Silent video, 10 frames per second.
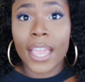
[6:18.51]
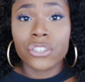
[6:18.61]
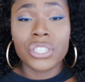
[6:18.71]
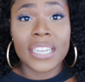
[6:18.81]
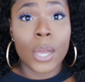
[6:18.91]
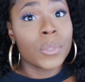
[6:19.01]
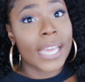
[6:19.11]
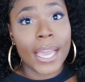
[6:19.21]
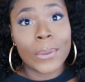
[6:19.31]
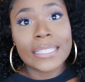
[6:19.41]
Actually, now with
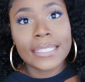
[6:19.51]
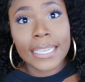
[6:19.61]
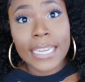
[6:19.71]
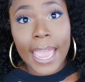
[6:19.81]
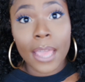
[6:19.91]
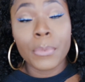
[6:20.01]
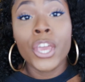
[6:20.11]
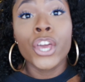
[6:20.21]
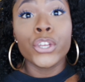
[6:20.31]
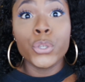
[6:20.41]
the iOS 10 app,
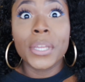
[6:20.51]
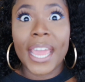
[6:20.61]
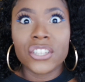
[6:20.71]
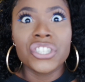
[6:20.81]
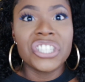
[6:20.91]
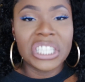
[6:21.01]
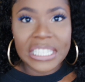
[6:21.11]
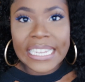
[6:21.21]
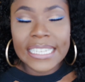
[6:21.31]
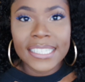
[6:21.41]
you can actually
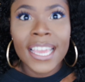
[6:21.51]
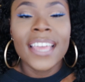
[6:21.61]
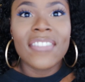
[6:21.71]
delete